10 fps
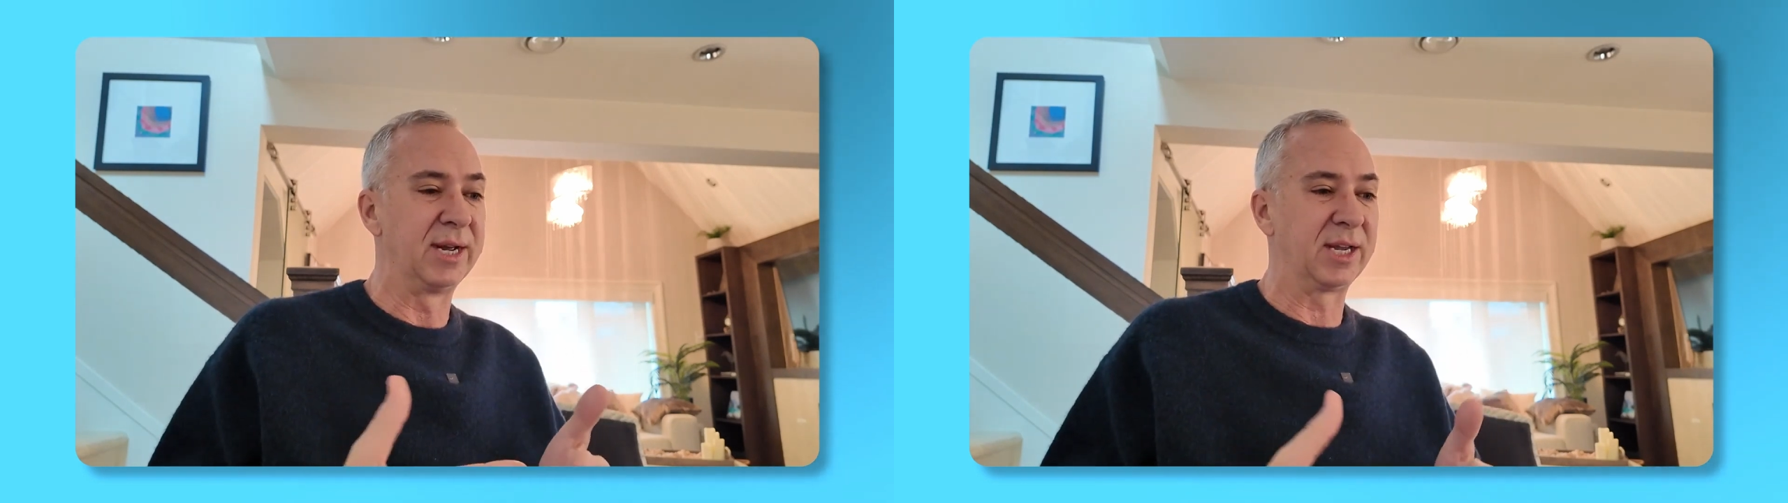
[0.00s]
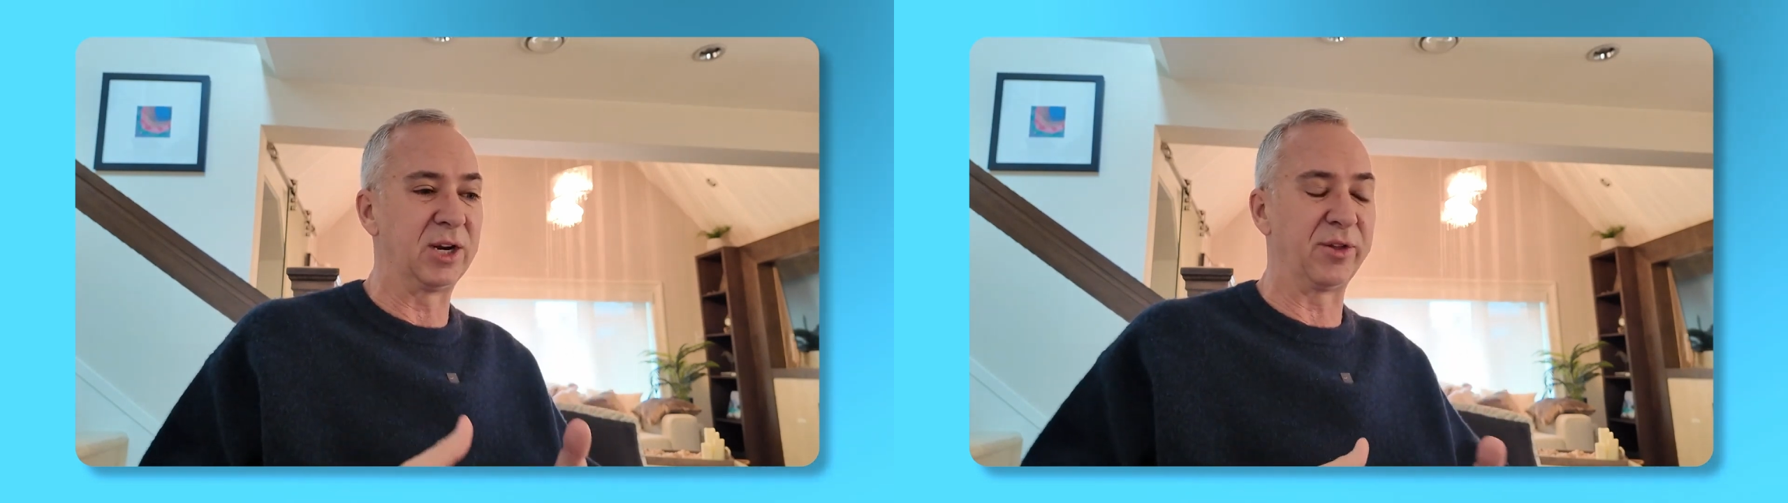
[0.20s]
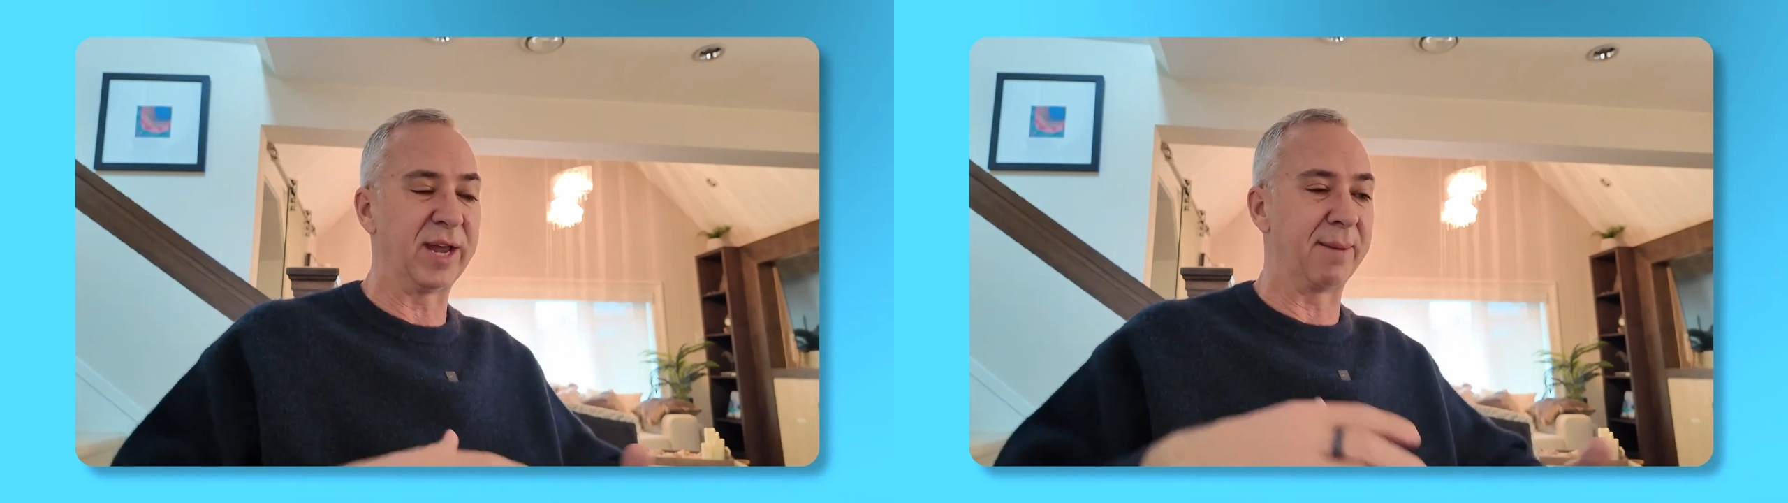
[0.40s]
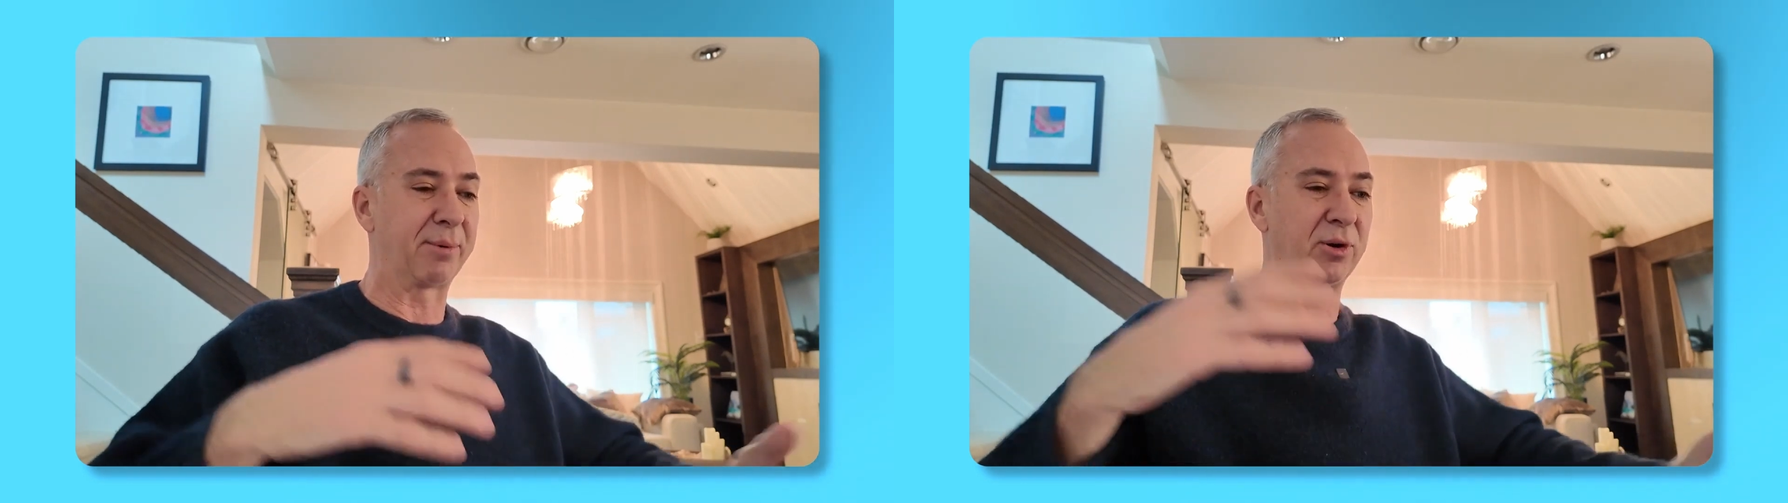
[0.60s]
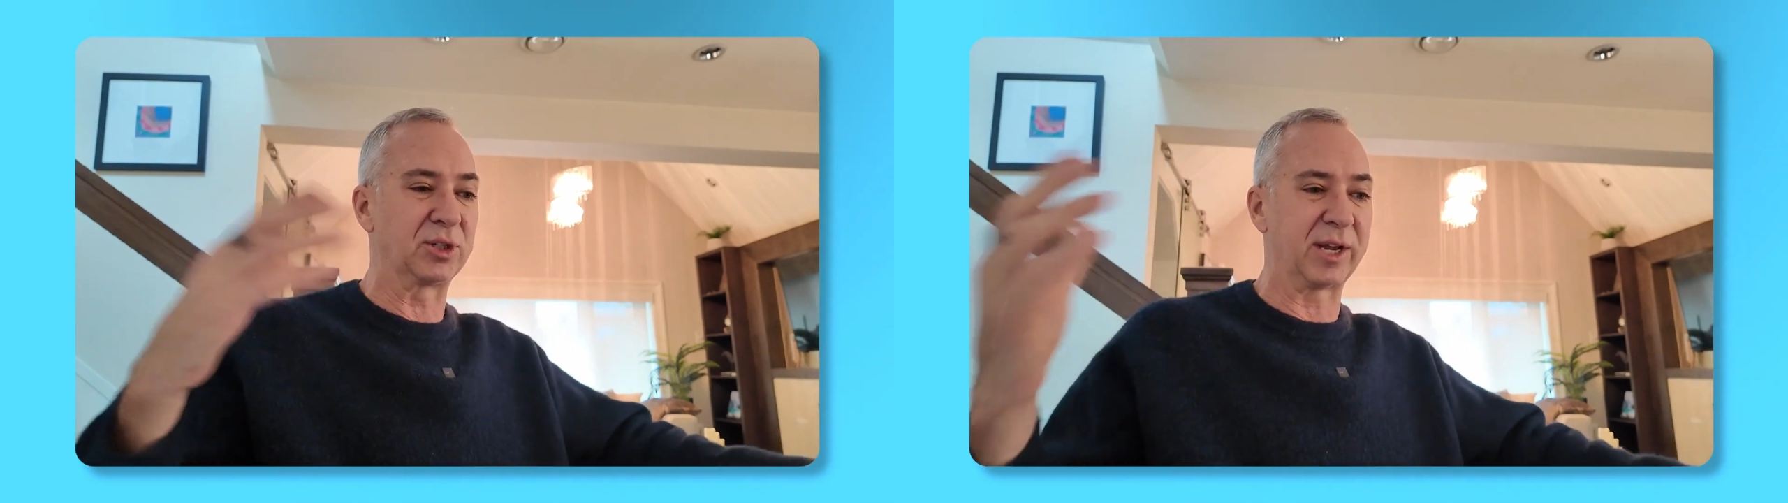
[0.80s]
The
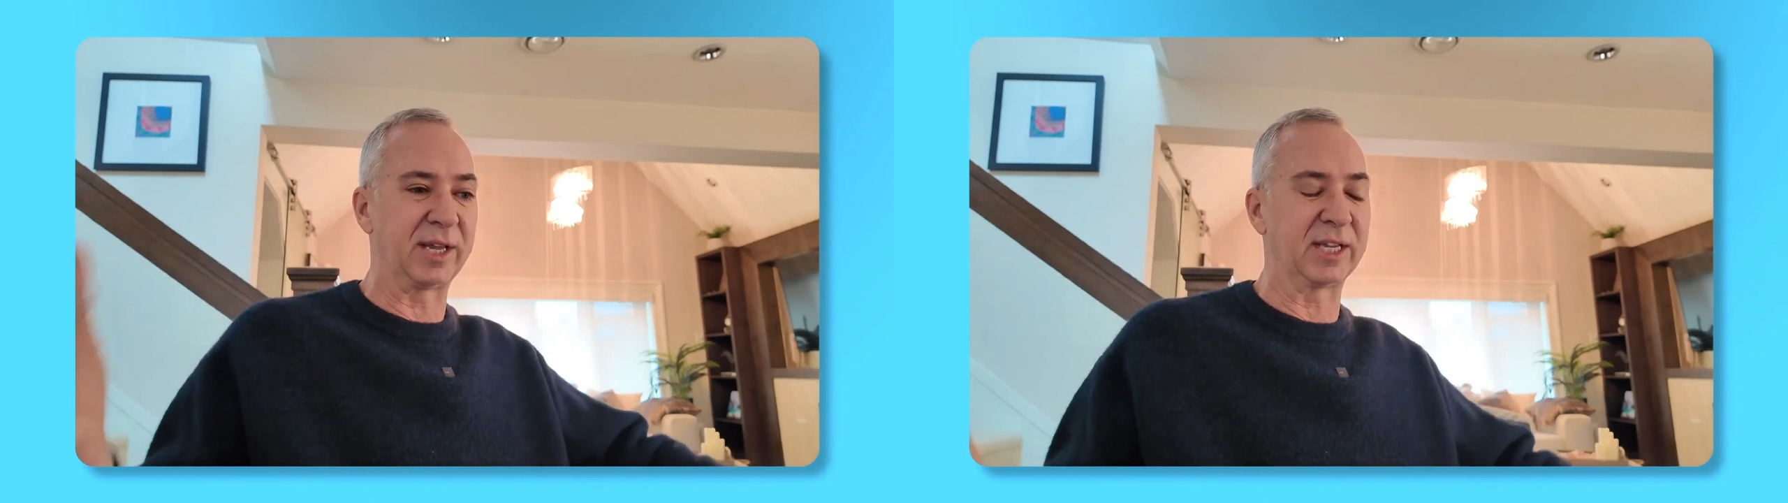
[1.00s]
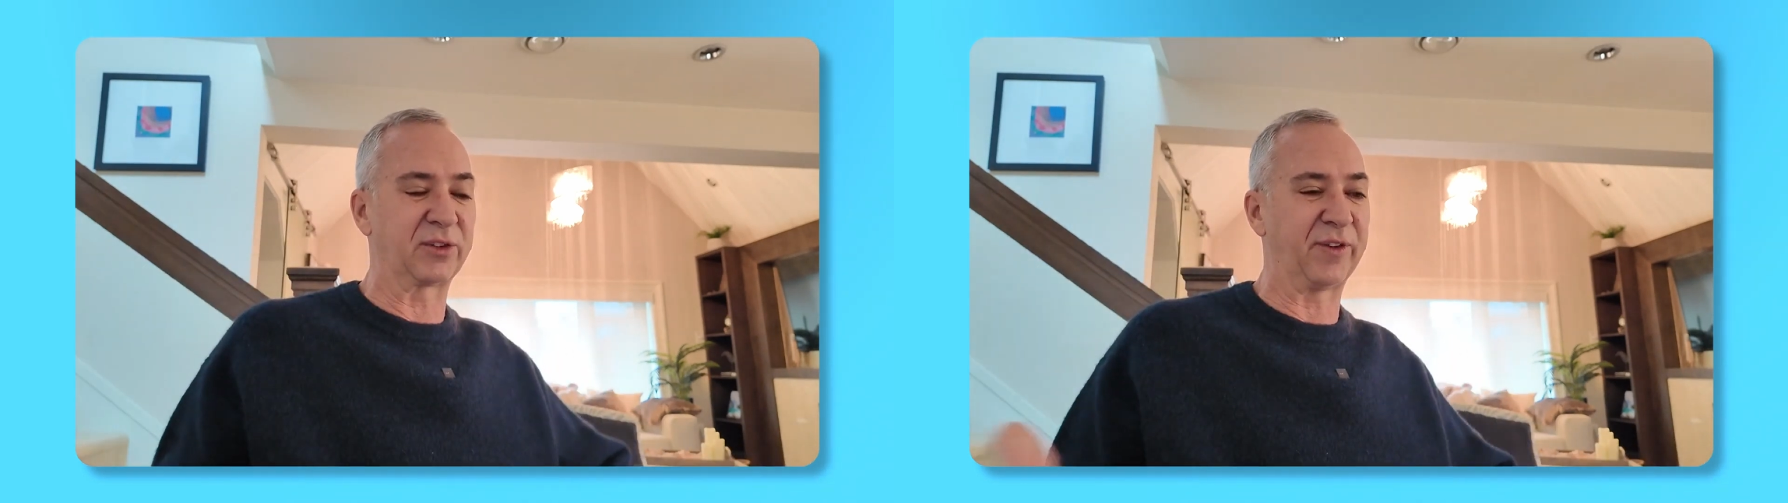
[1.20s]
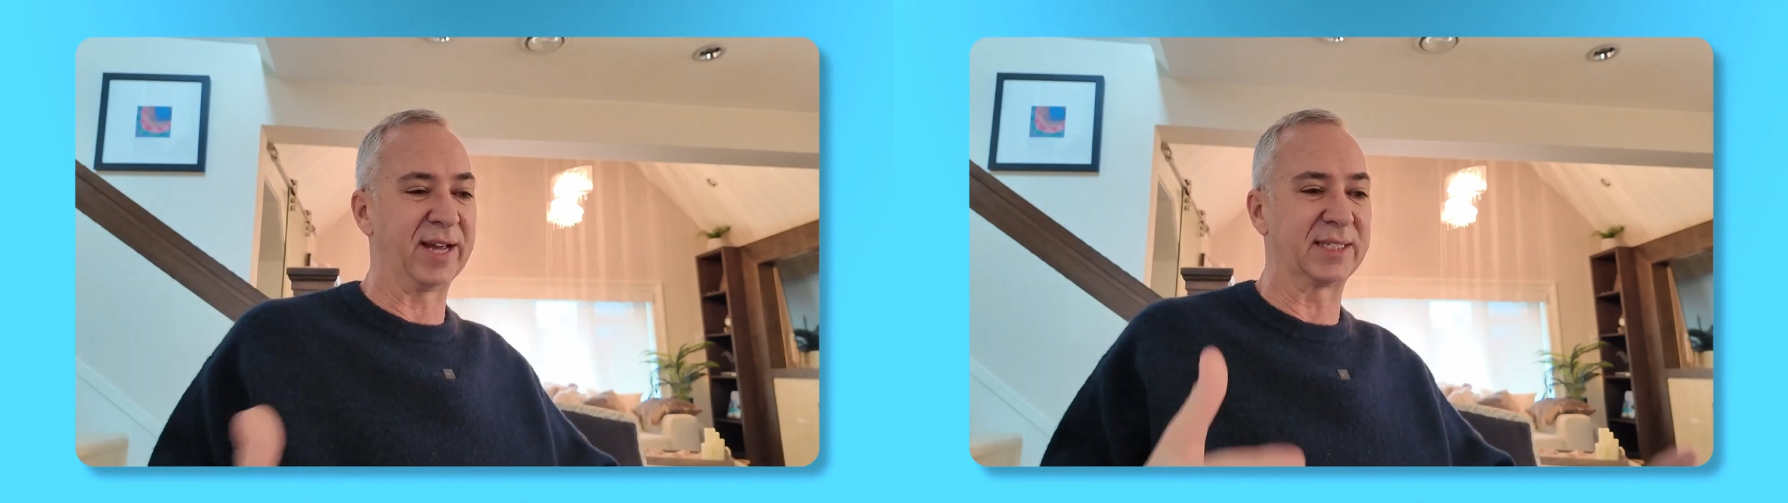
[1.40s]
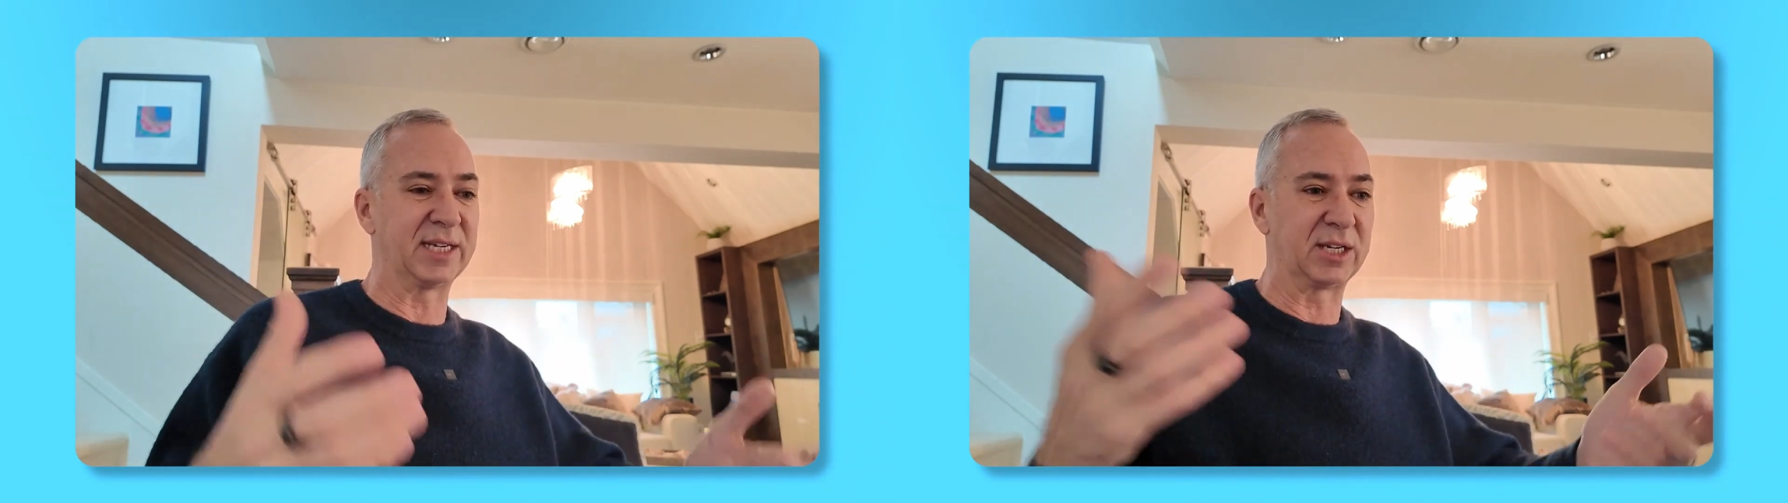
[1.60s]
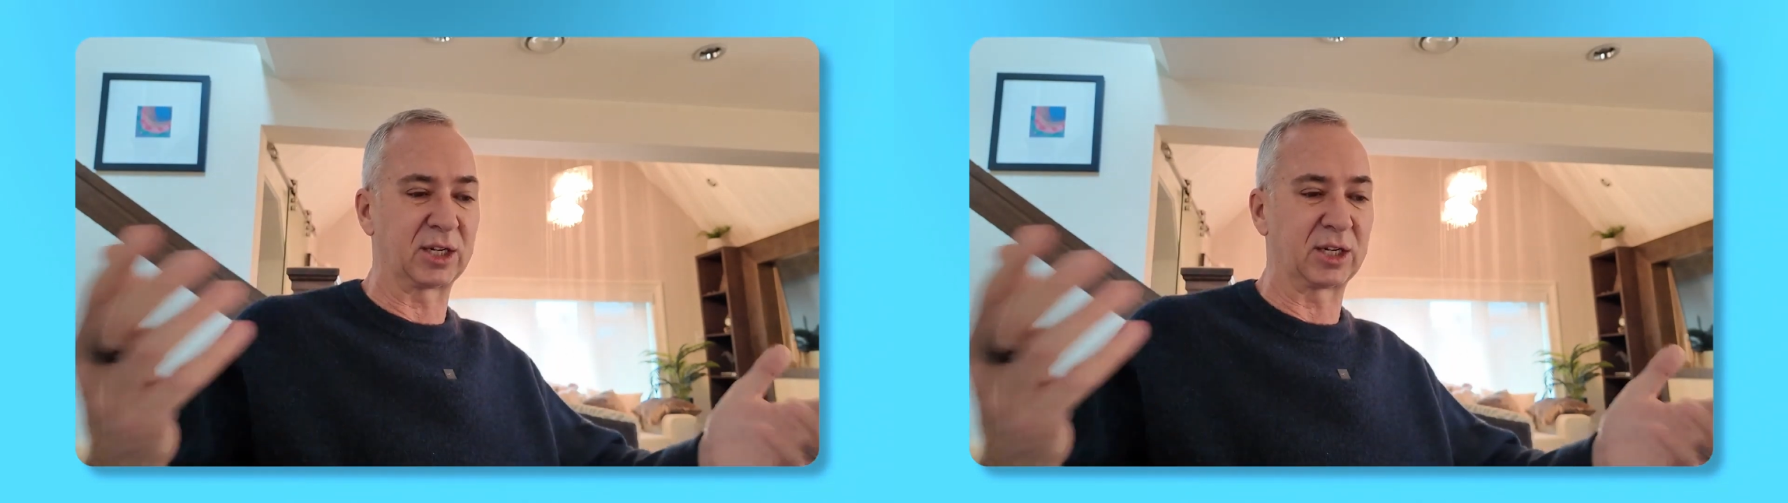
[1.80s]
emperor who's getting this fancy